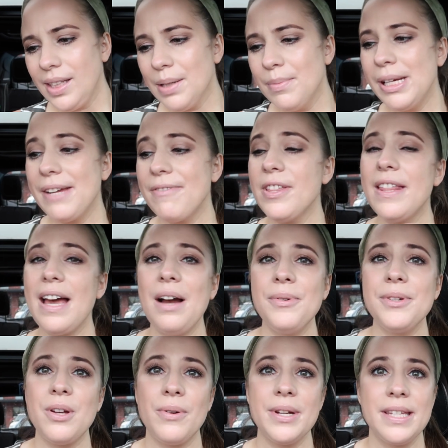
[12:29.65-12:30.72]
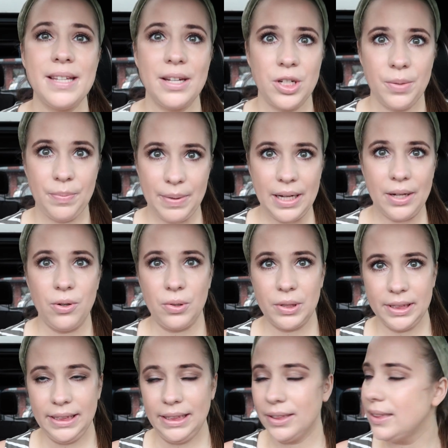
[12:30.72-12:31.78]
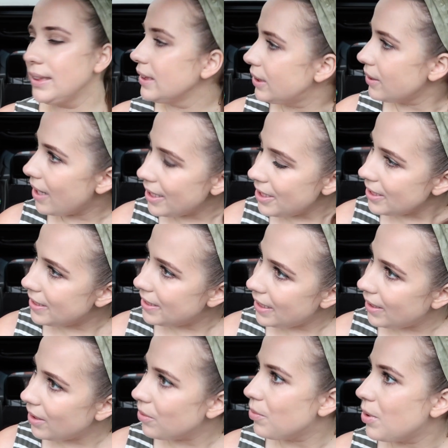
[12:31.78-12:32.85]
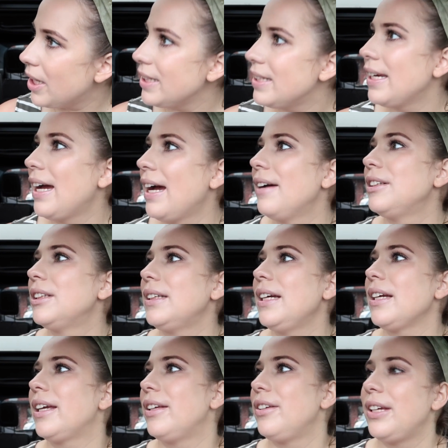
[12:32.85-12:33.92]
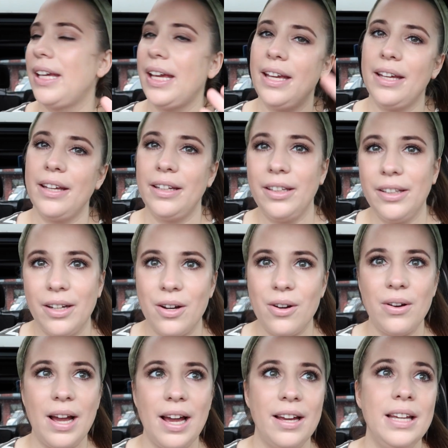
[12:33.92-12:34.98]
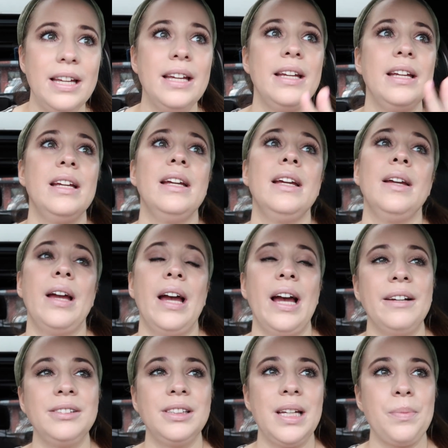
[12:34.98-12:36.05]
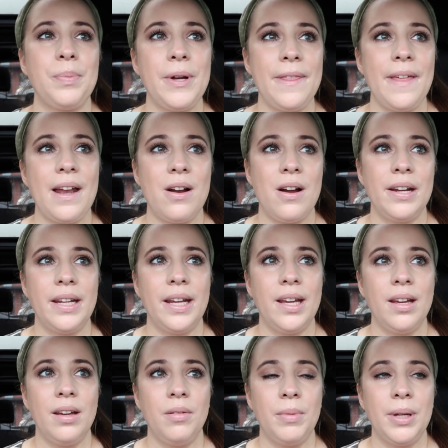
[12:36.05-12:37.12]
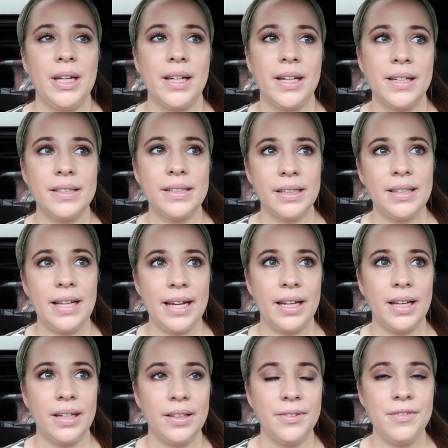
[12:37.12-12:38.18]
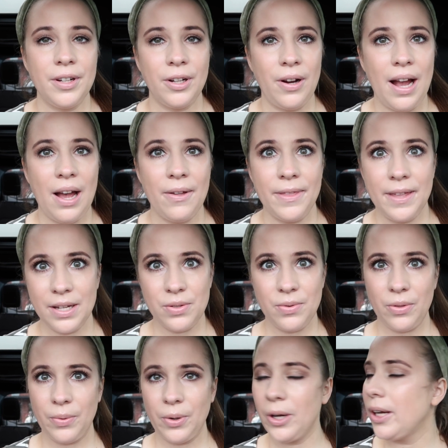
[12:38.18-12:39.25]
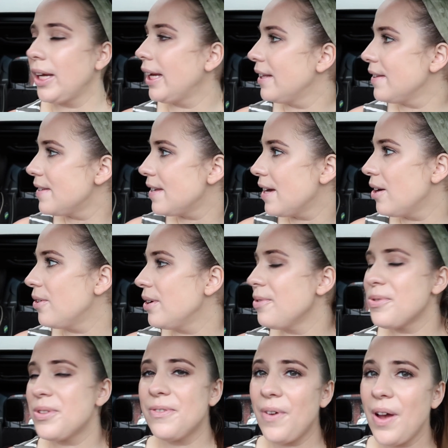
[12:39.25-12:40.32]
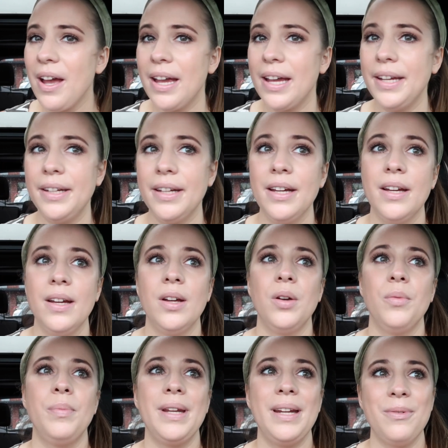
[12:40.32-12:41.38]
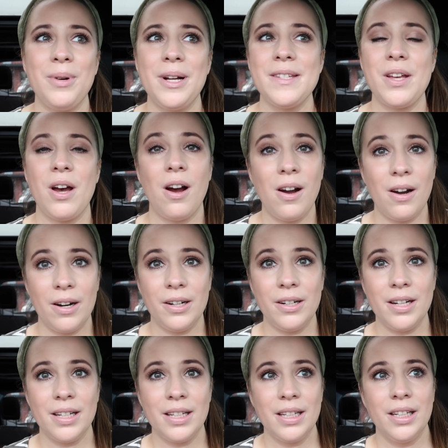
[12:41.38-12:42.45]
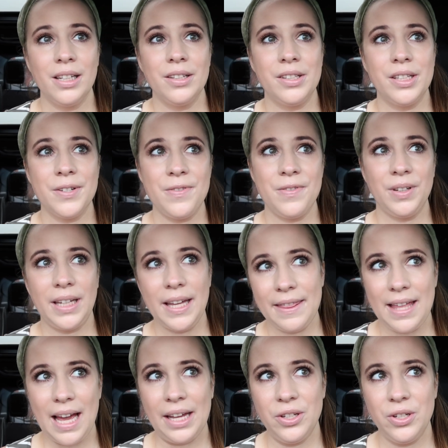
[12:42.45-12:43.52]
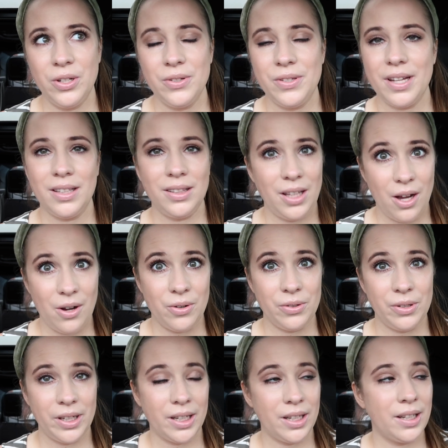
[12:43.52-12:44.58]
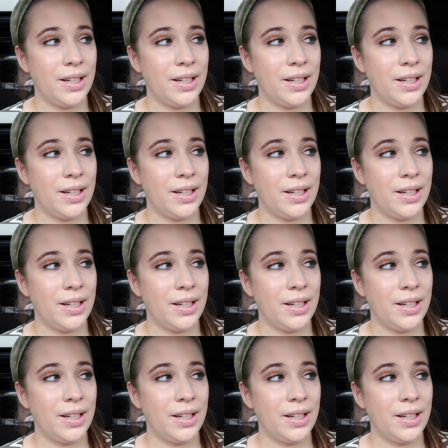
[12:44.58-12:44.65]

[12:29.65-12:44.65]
But even that was always such a big ordeal, and so I just didn't want to have to like get, you know, have to like put that on him to like figure out things with work. And so it was fine, but it was hard to get that news alone,